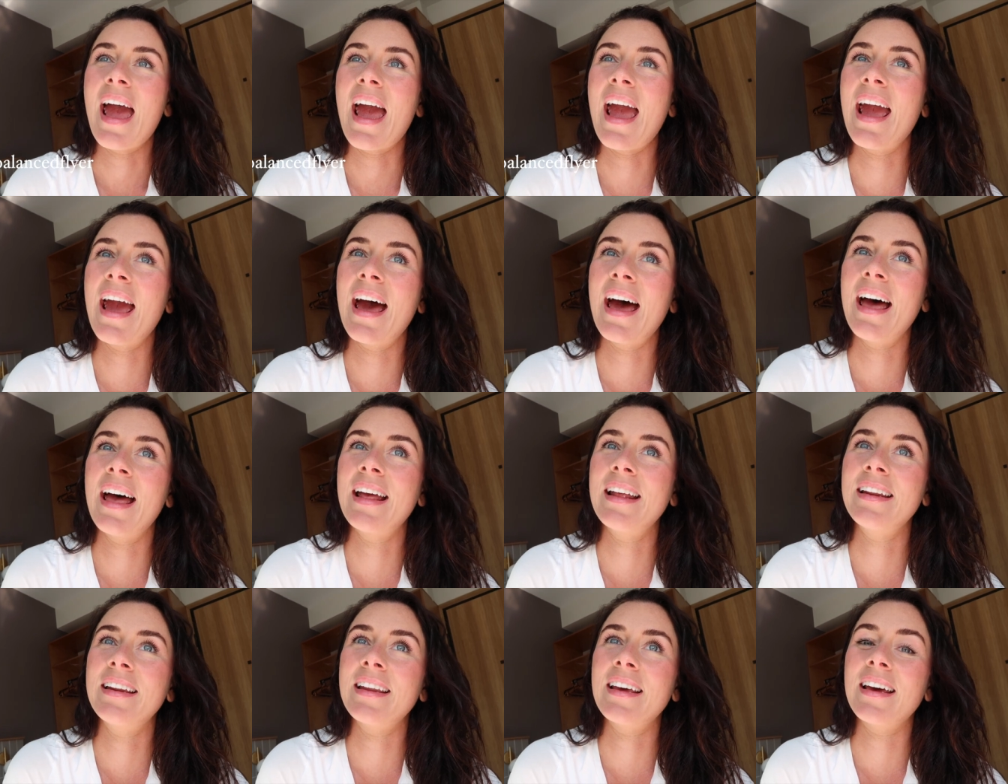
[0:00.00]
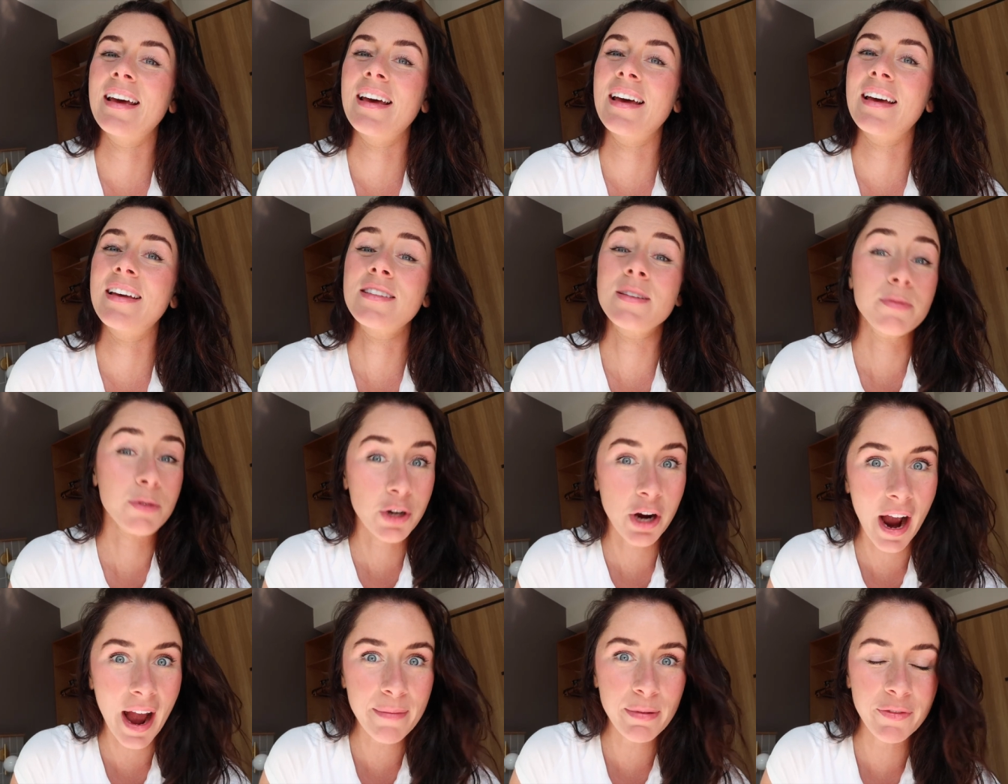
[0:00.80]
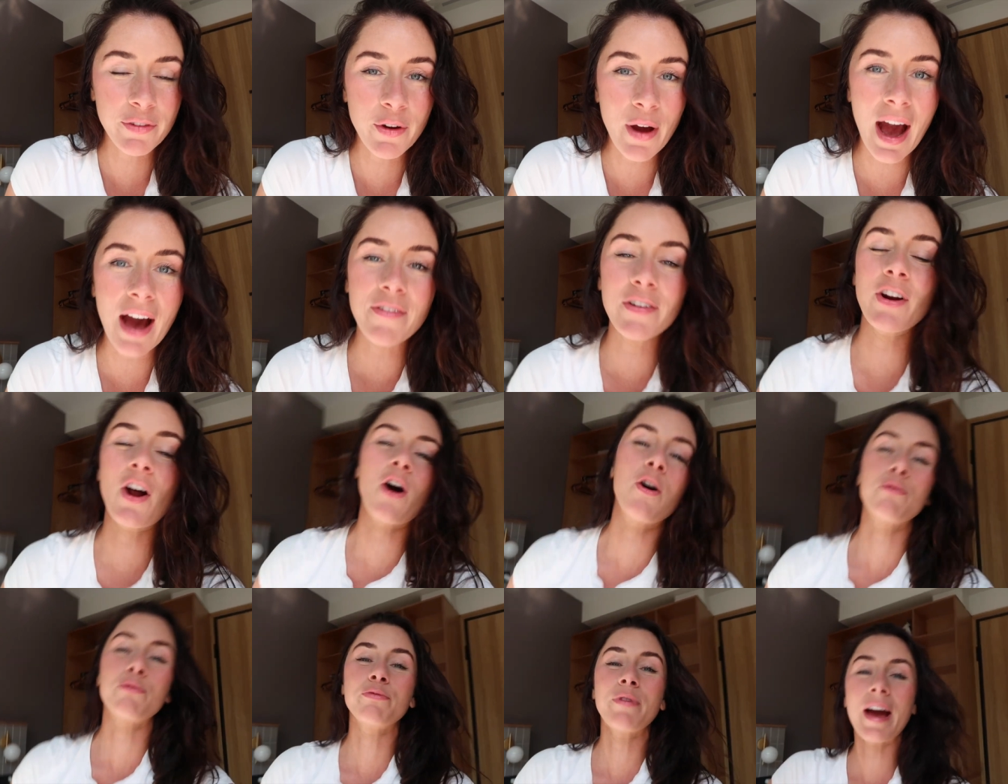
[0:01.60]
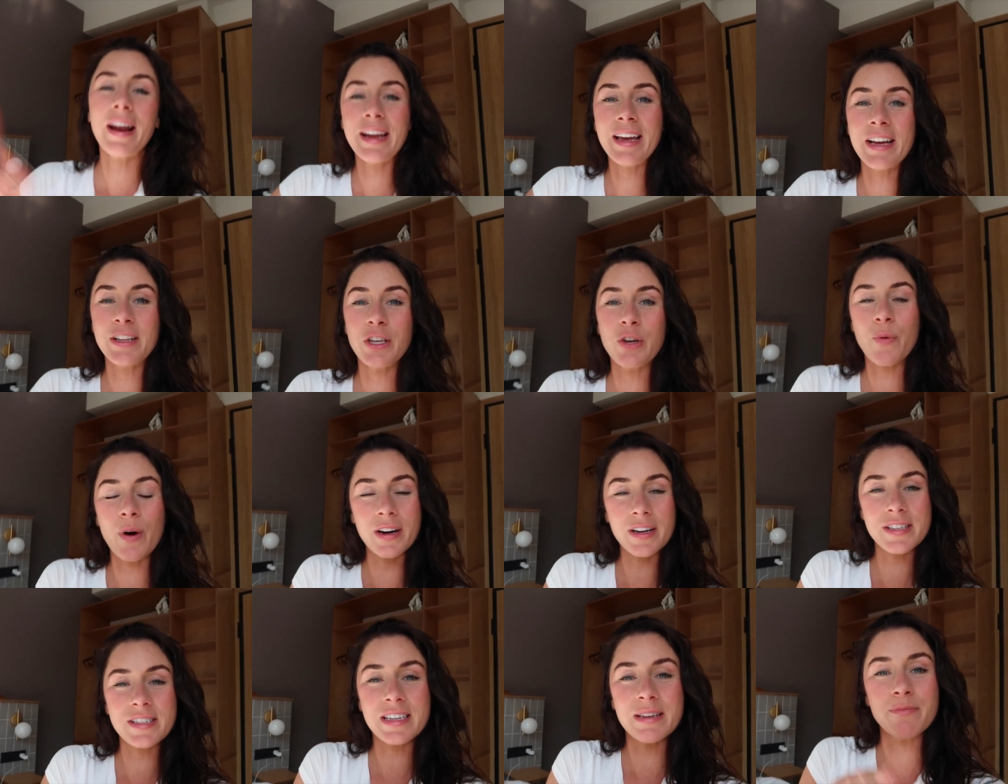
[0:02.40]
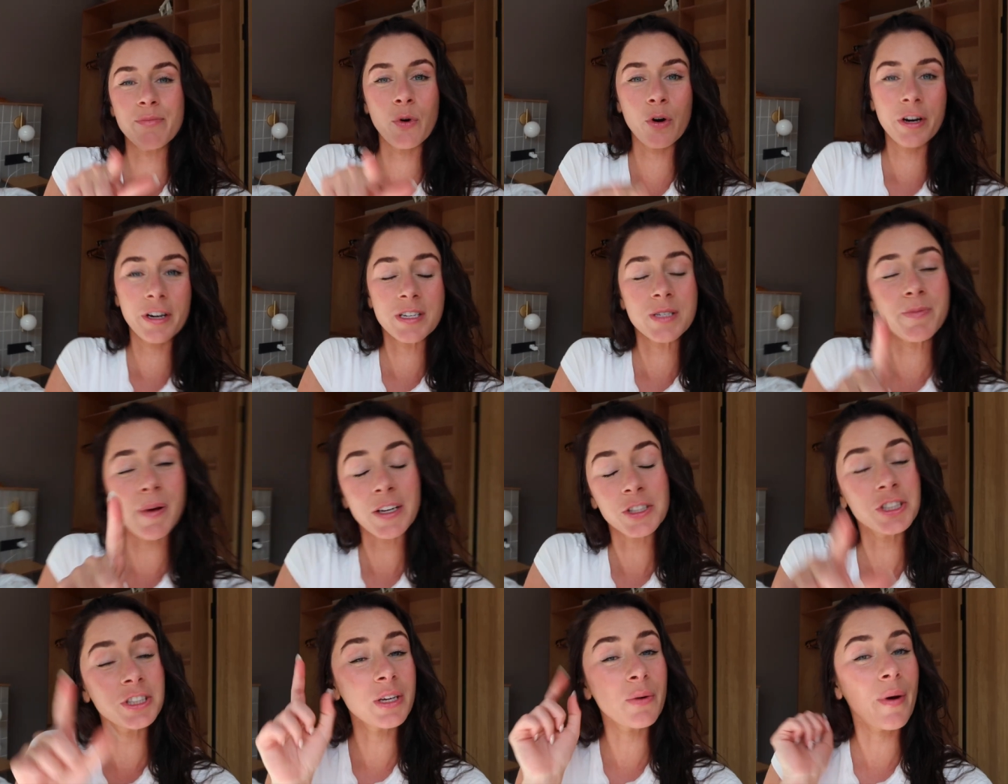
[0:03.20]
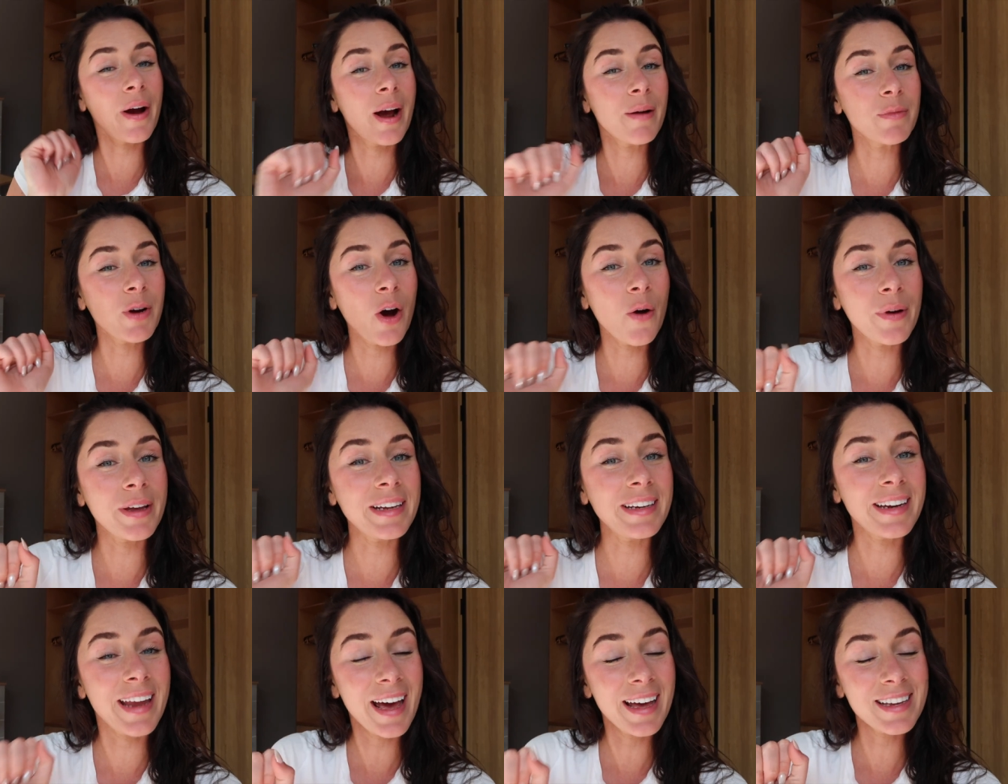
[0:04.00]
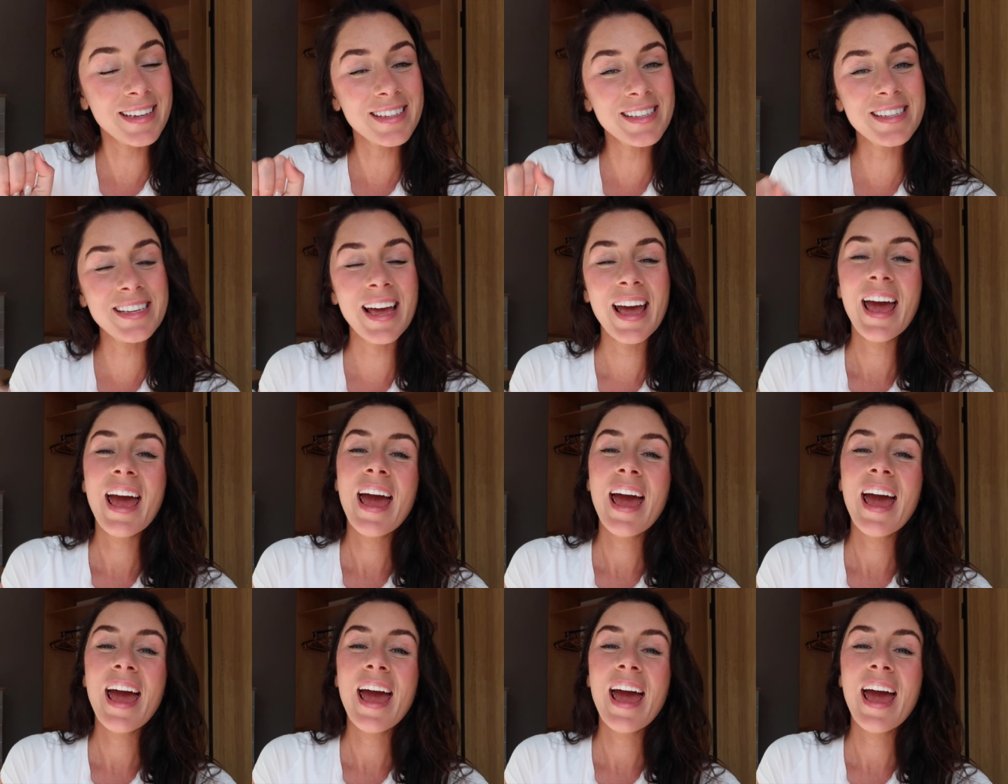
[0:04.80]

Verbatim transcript: And subscribe if you haven't already and you want to see more, especially where I'm going next.